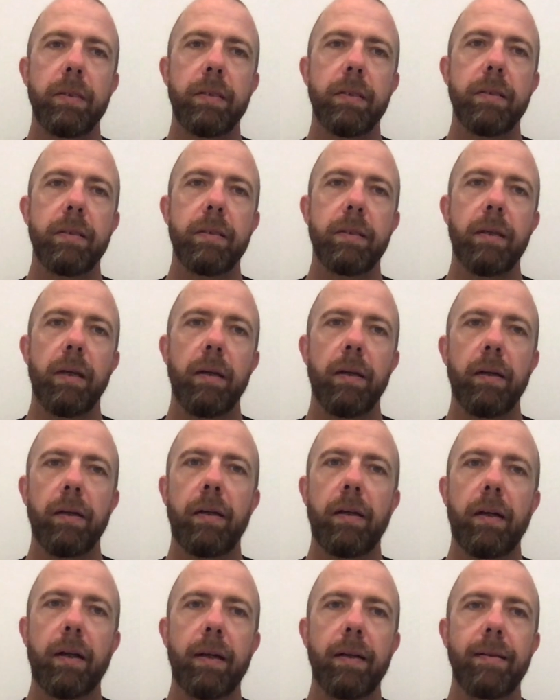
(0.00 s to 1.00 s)
is
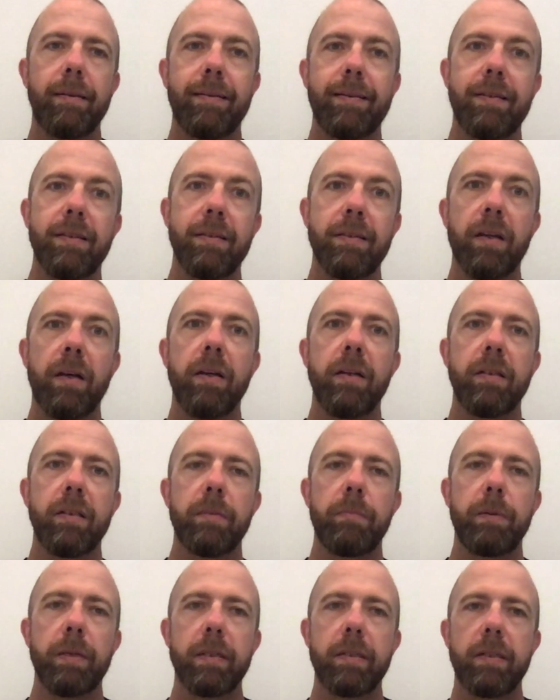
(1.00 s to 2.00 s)
designed to
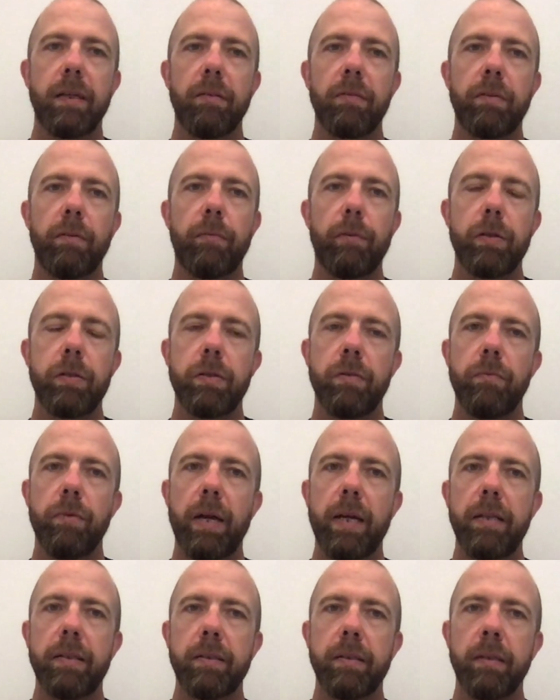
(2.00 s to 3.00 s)
be a self-sufficient
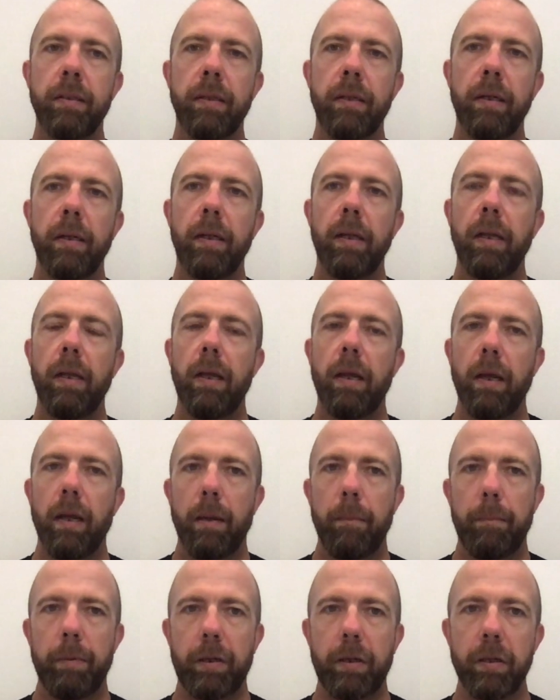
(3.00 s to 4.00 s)
race.
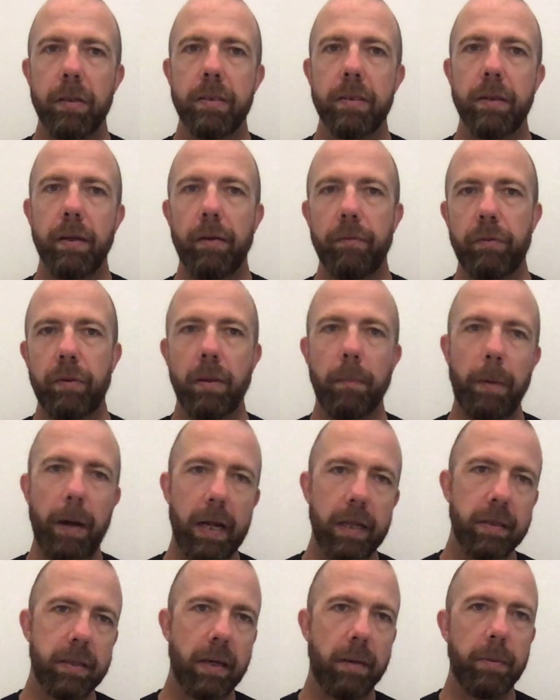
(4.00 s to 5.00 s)
Because of the
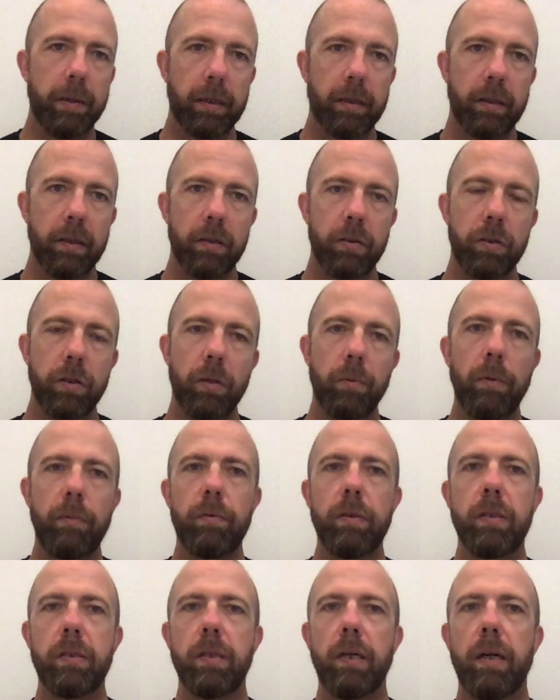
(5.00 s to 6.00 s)
pandemic this year, we've
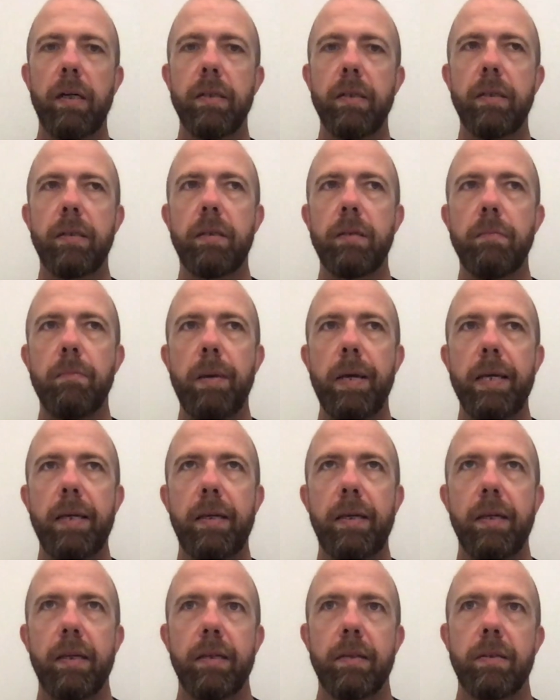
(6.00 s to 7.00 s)
decided to
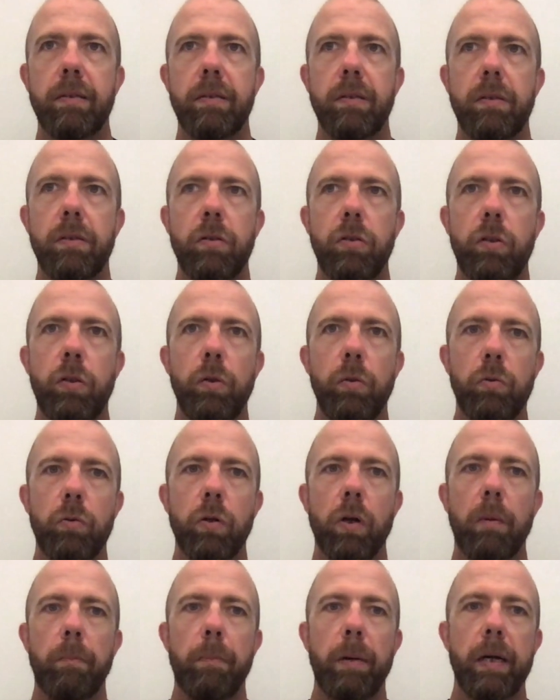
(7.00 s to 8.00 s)
make it 2
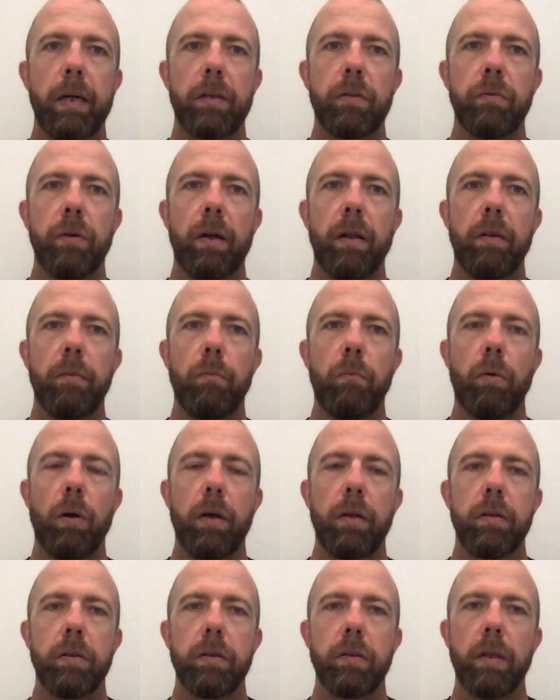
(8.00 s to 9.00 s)
drop bags rather than
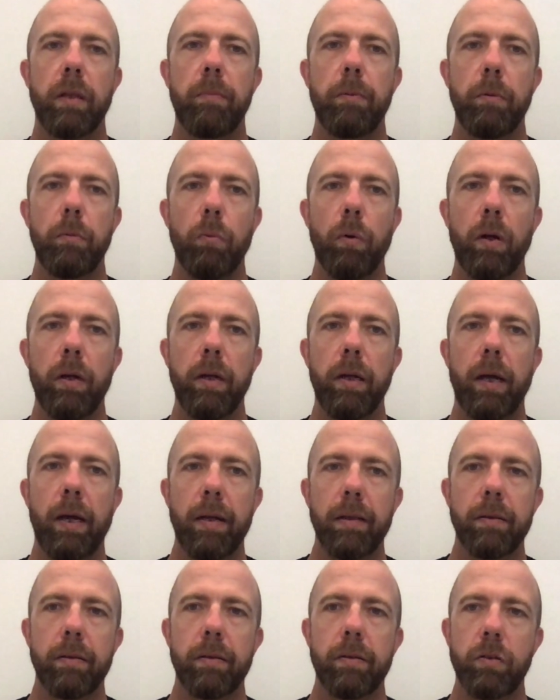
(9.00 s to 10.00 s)
1. So there'll be one
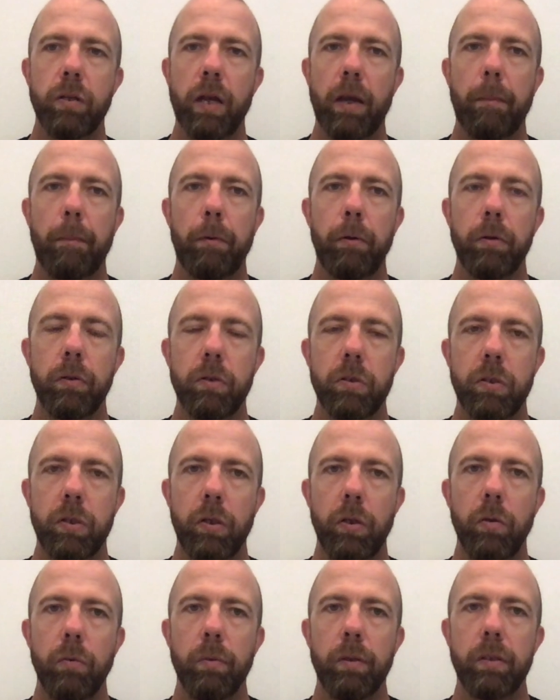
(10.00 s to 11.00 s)
at checkpoint
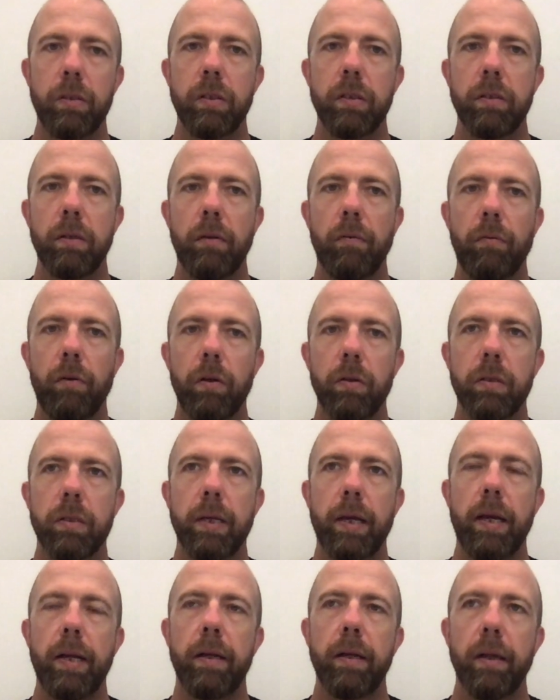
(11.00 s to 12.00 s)
2, which is La
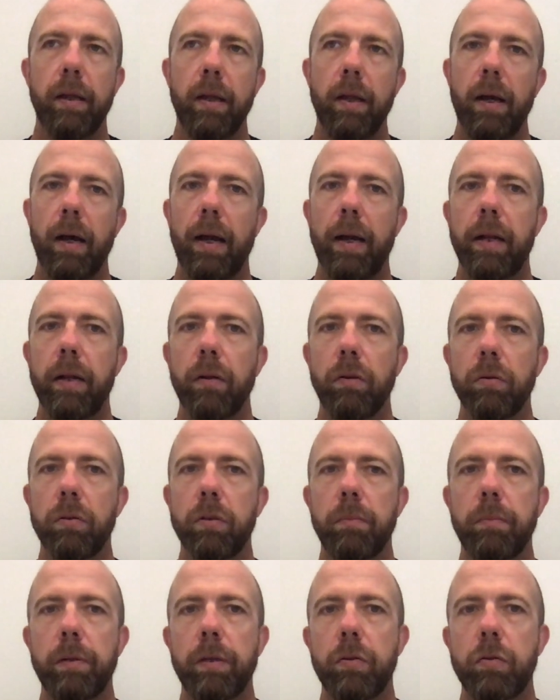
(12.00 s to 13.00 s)
Fontaine, and there'll also
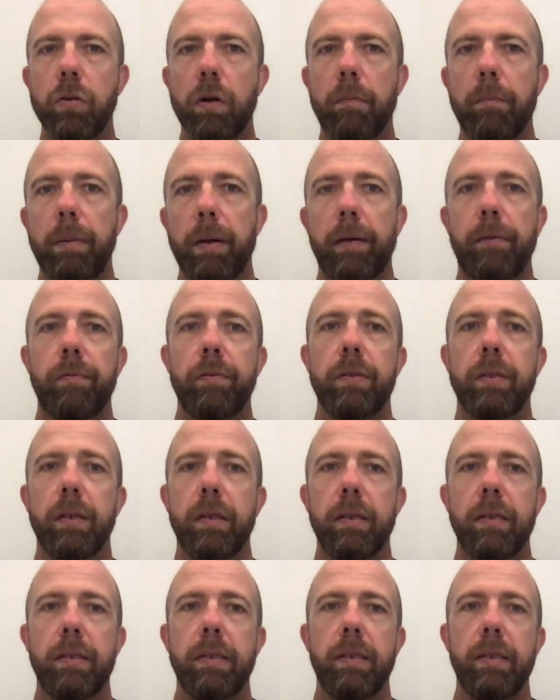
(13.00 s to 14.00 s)
be a drop bag
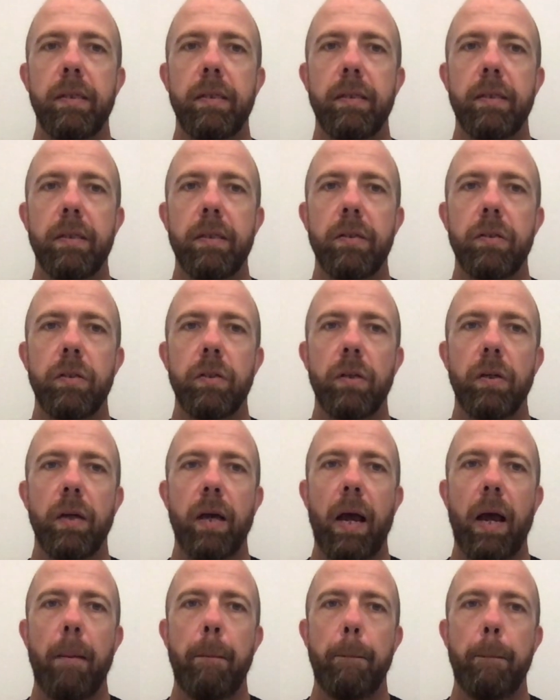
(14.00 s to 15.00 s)
facility this year
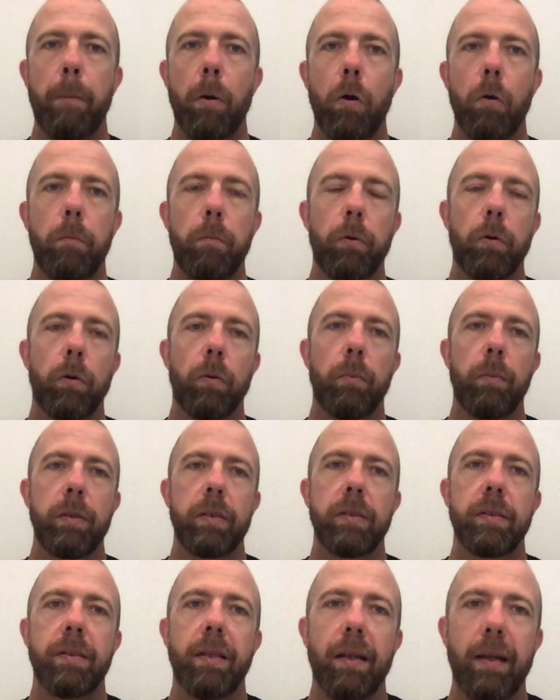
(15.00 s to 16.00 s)
at Beauport, which
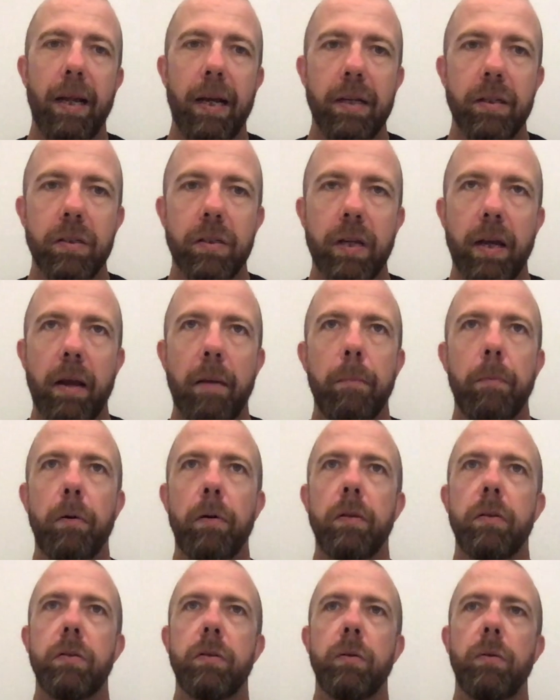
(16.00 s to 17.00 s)
is the last
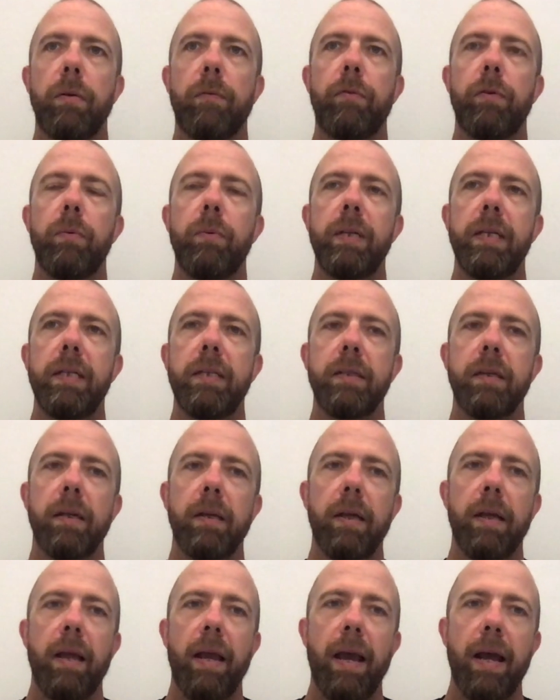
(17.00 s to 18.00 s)
checkpoint. So if you need
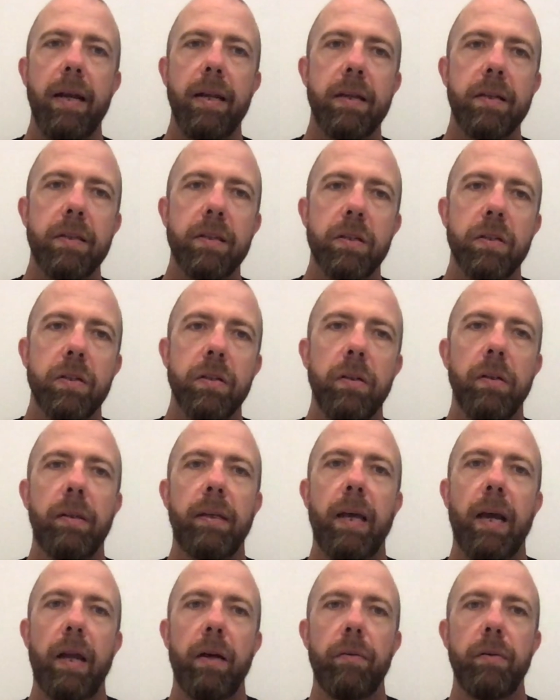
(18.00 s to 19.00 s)
any additional
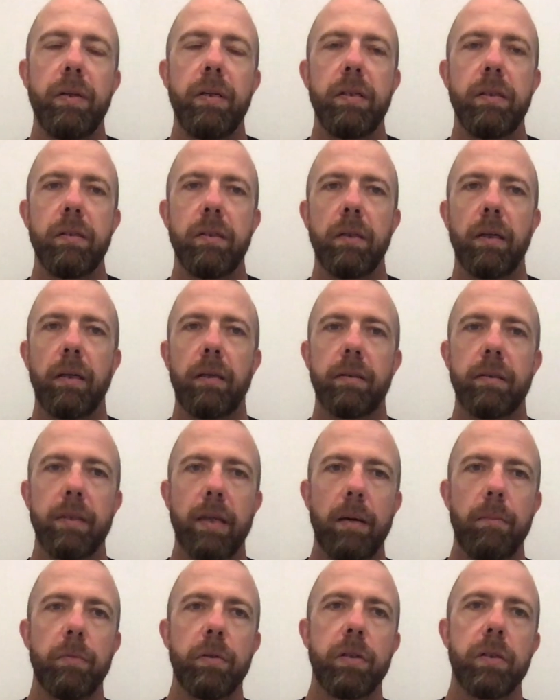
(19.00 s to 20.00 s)
calories, like
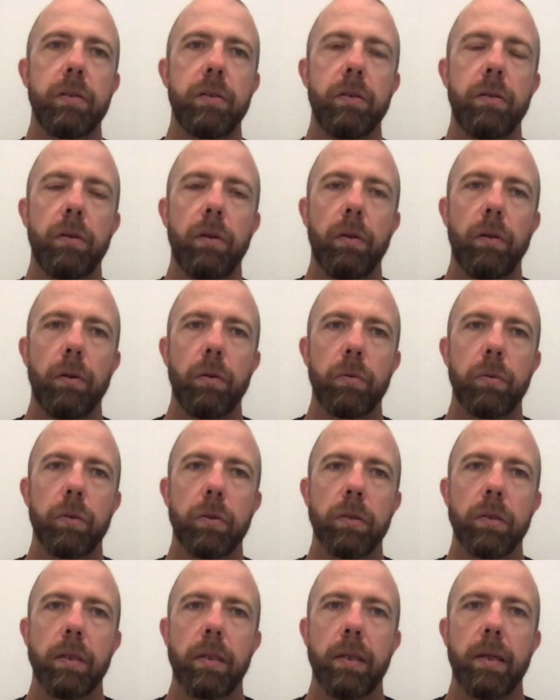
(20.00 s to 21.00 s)
sandwiches and those
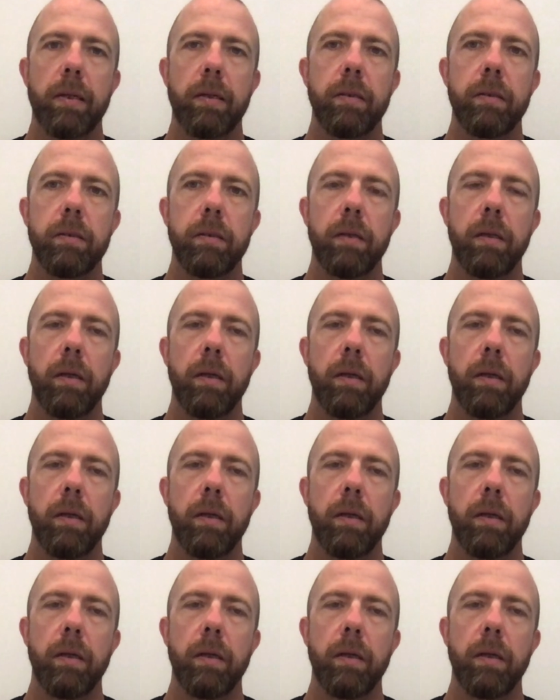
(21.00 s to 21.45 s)
sorts of things,